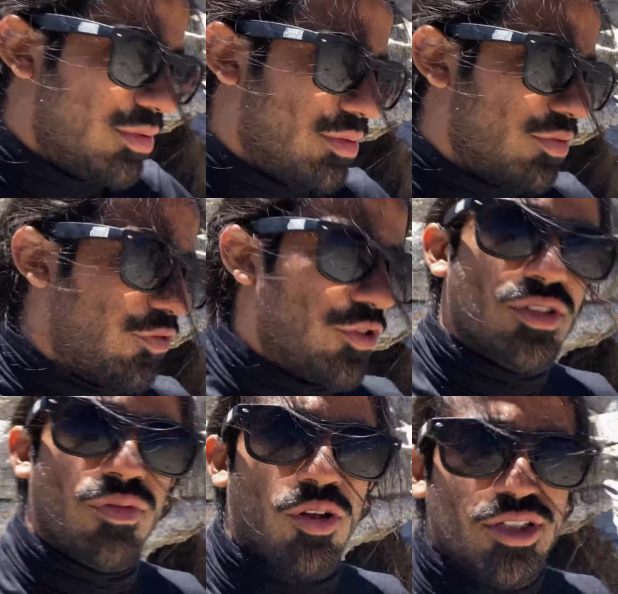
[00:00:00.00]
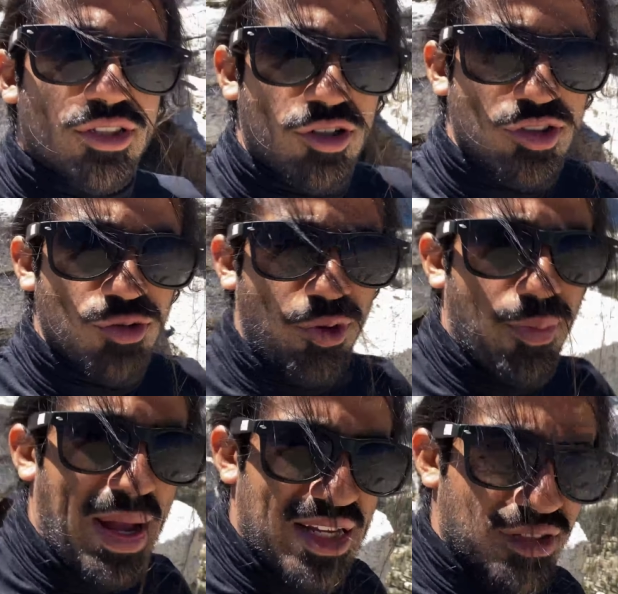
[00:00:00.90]
first of all, it starts with
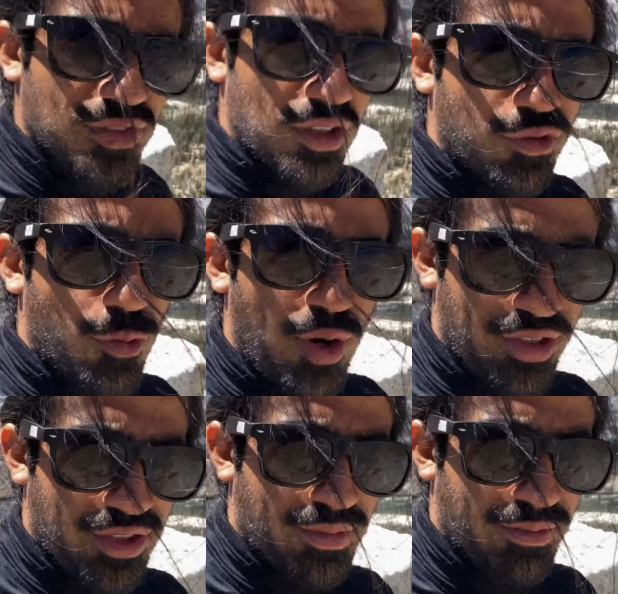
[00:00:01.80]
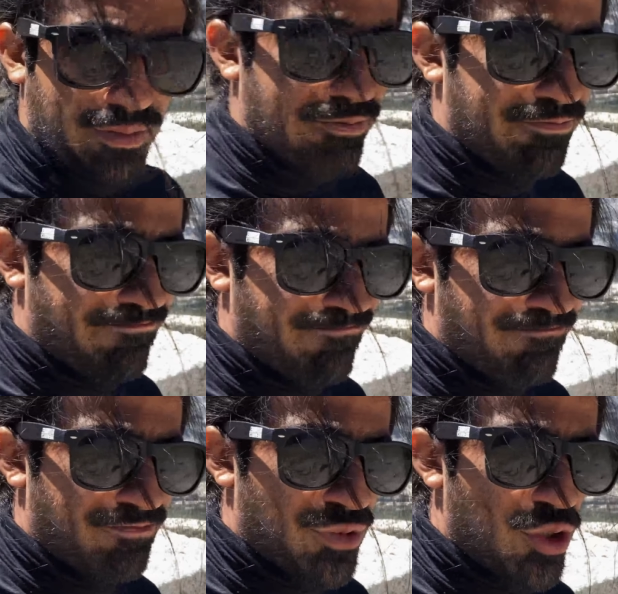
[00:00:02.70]
massive self awareness.
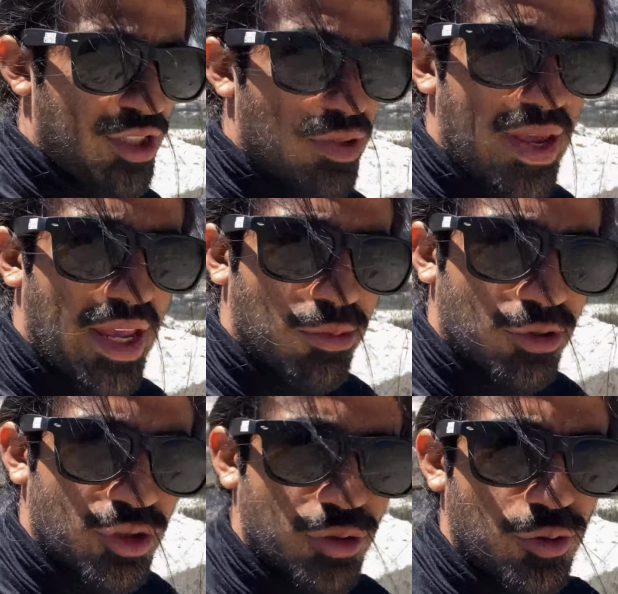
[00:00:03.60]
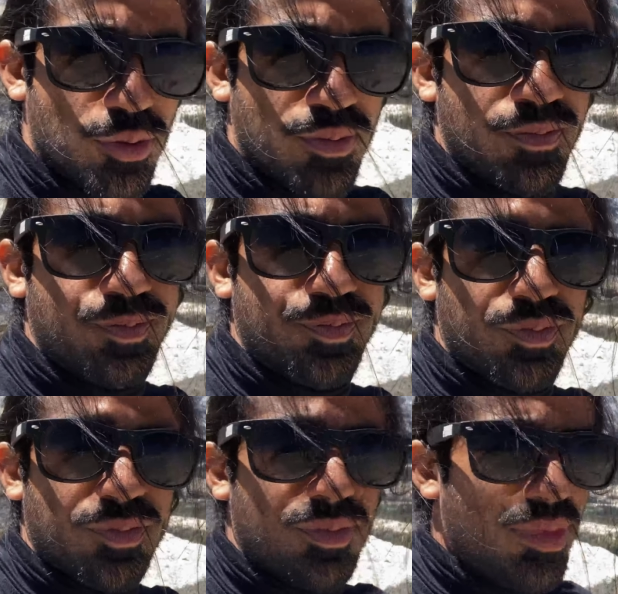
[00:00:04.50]
You need to be able to
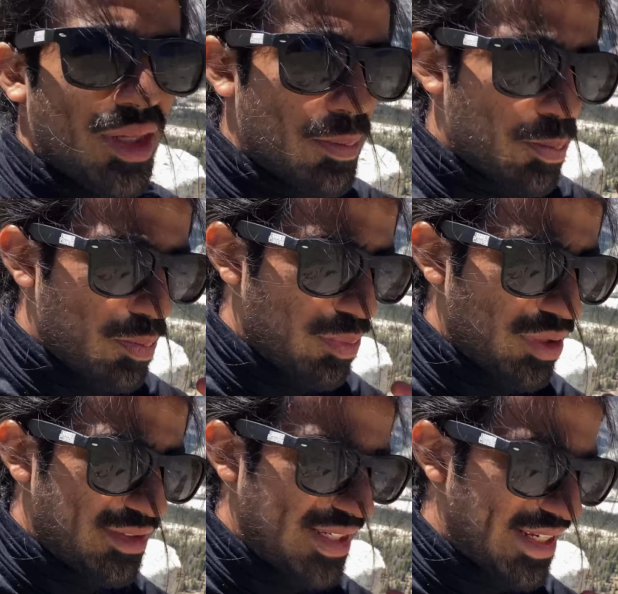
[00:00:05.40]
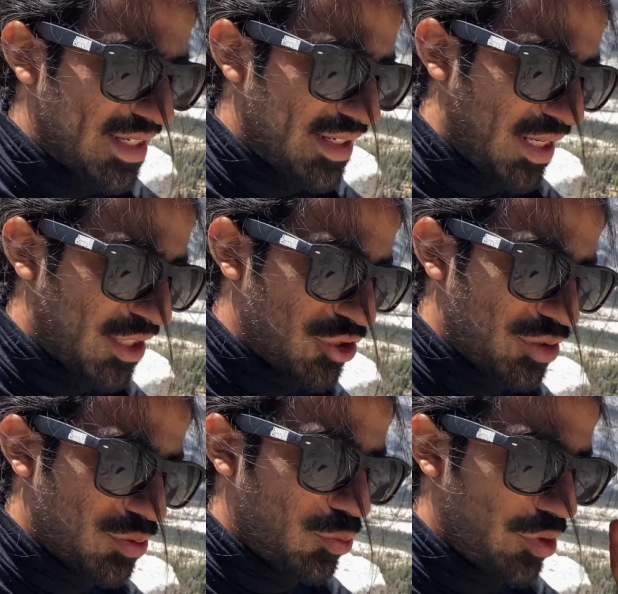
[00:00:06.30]
build a
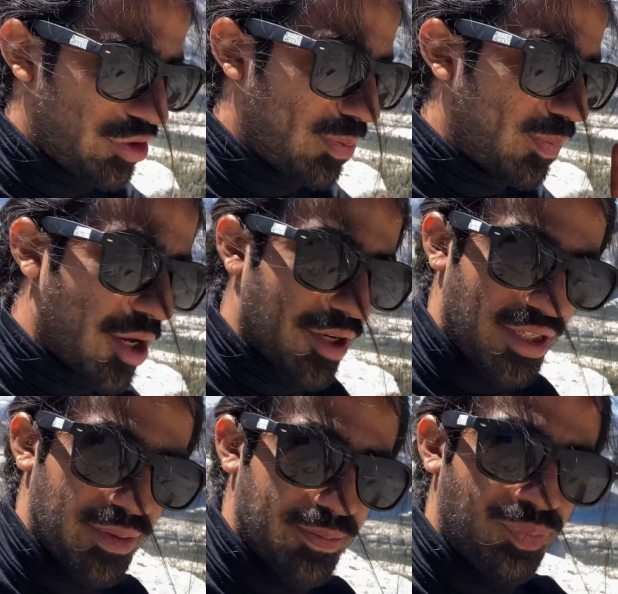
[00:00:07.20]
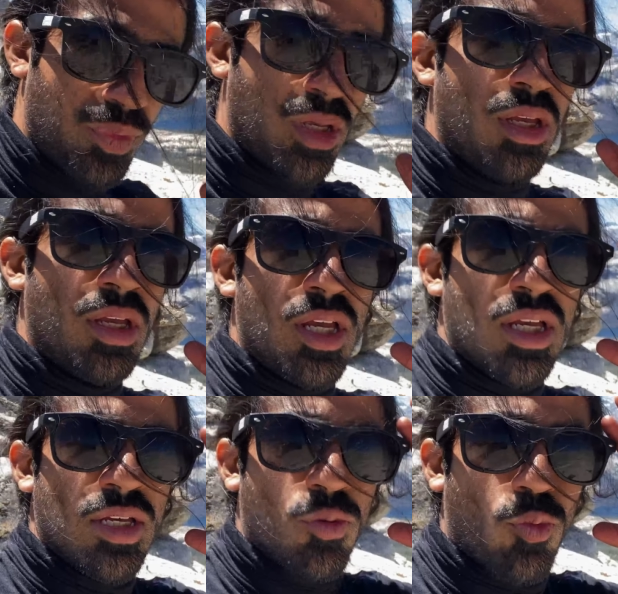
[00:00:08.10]
connection with your body
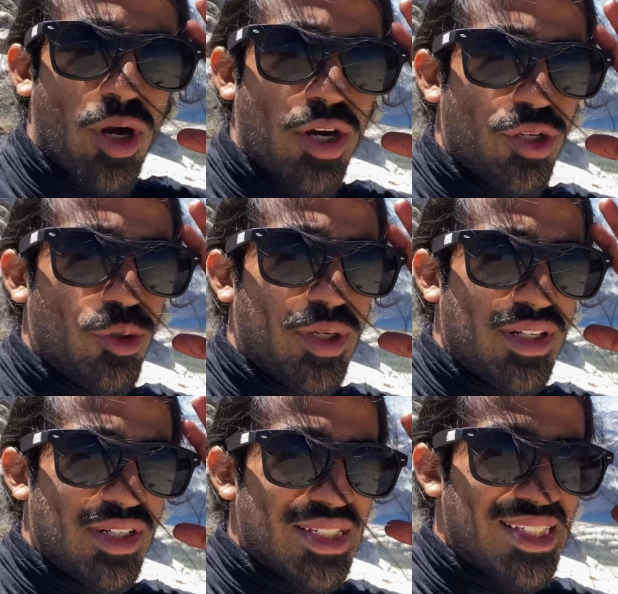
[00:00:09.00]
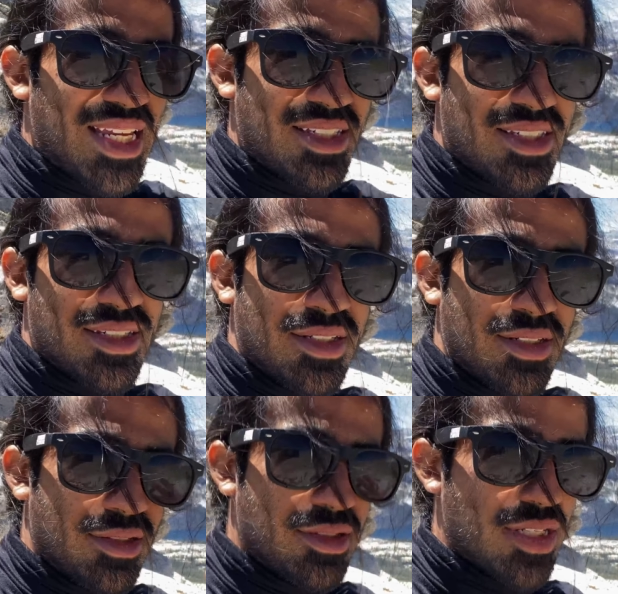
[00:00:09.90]
where you can sense
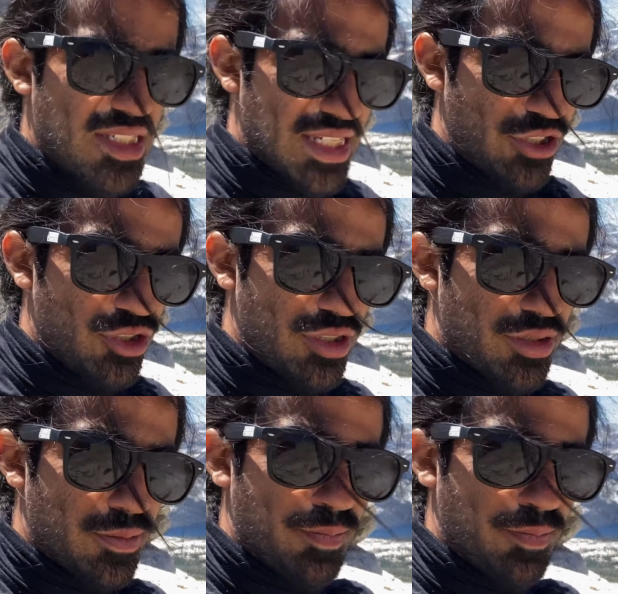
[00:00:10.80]
sensations